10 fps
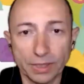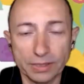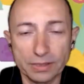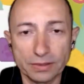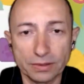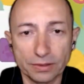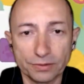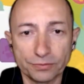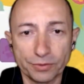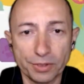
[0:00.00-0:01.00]
that's
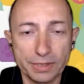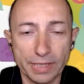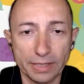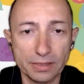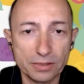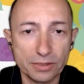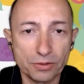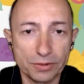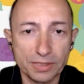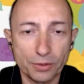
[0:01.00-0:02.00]
uh, very sad. These are
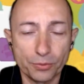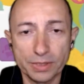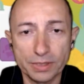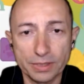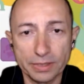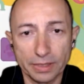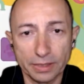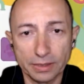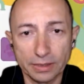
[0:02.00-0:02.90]
consequences that,